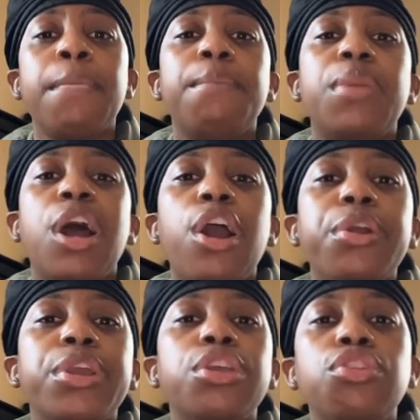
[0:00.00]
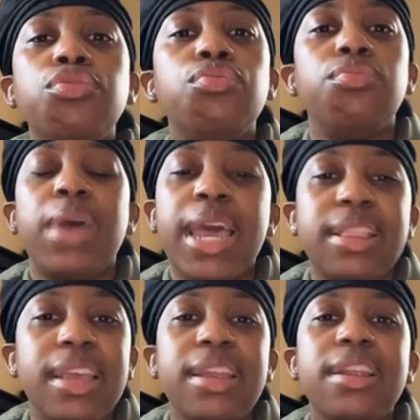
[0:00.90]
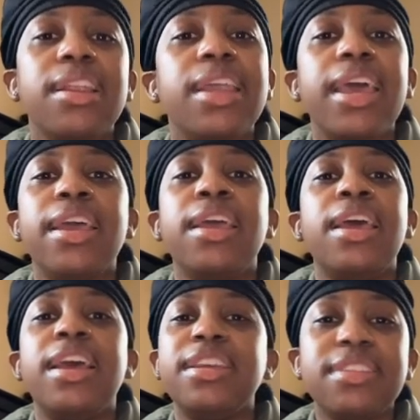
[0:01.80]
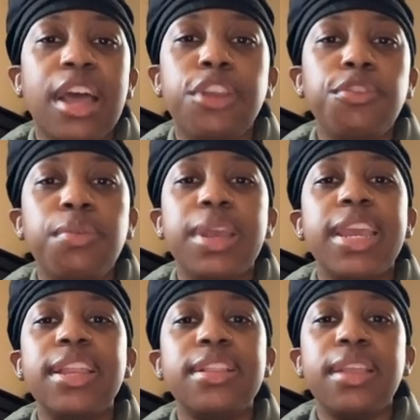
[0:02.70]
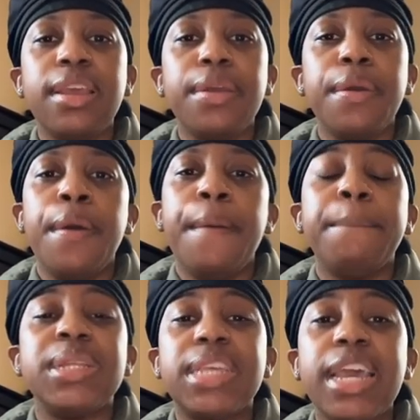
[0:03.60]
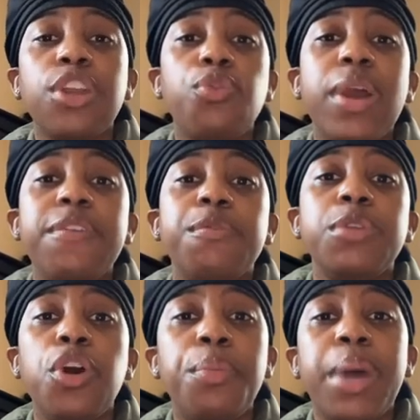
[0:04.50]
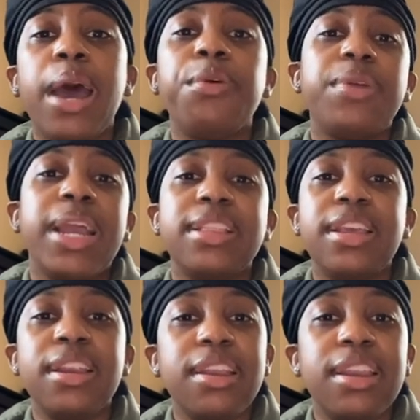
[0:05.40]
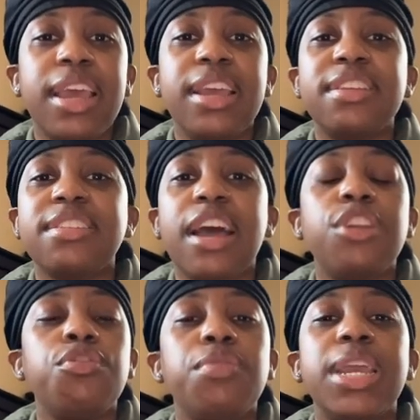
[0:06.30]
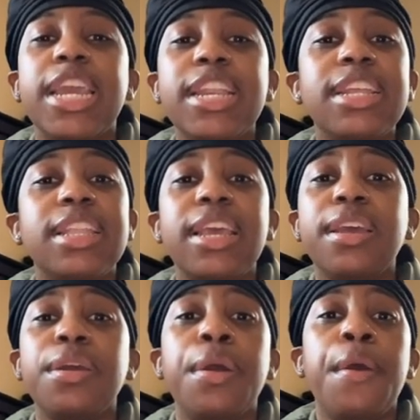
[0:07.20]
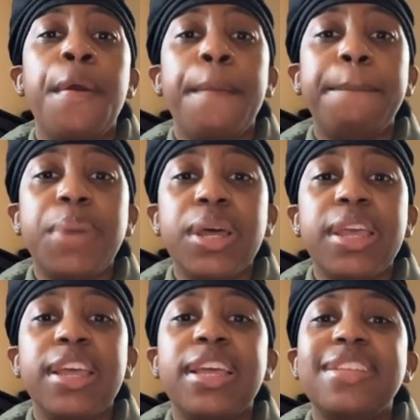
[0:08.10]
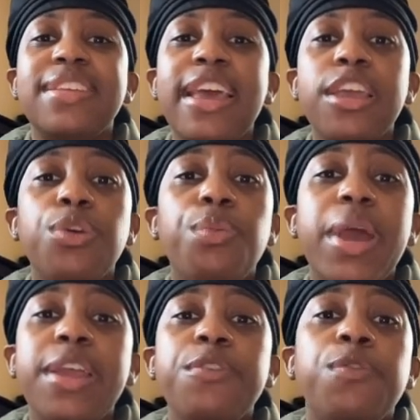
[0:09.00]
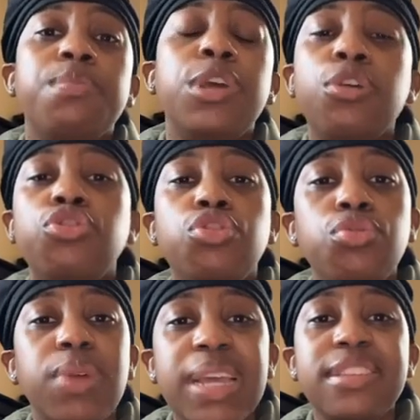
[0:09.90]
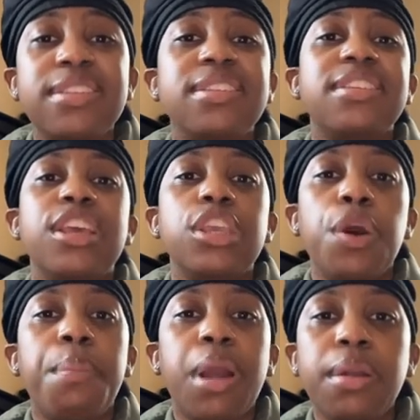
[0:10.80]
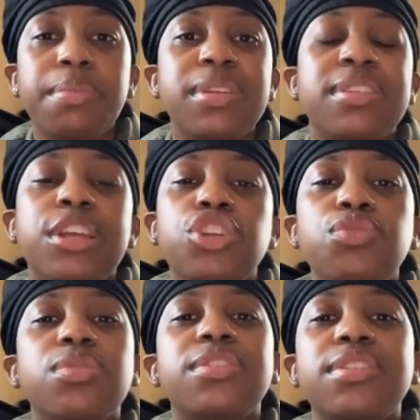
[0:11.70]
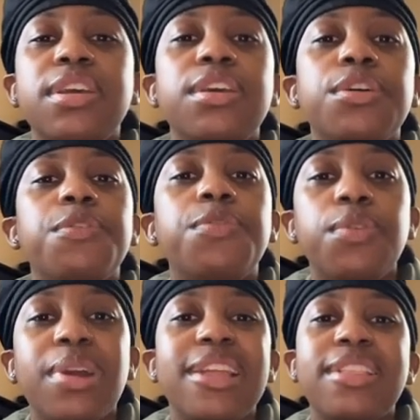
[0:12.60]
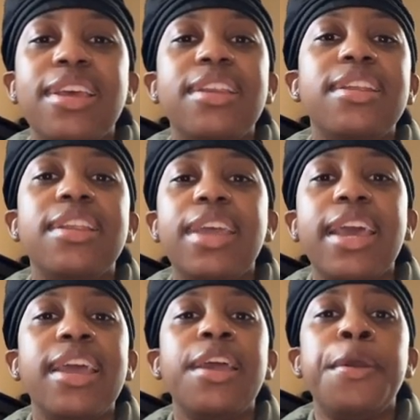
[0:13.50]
but hurting you at the end of the day. It's not doing anything but taking away from your power at the end of the day. It's not doing anything but taking away from your true essence and your purpose that you were sent here for at the end of the day.